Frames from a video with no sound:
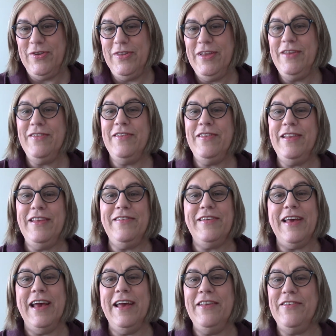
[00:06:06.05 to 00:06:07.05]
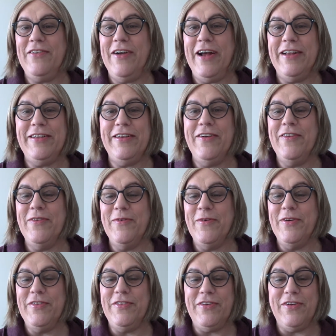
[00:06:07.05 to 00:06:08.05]
these these guys are out there in the
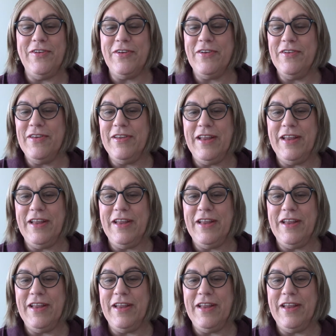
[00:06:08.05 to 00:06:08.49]
woods. They're looking.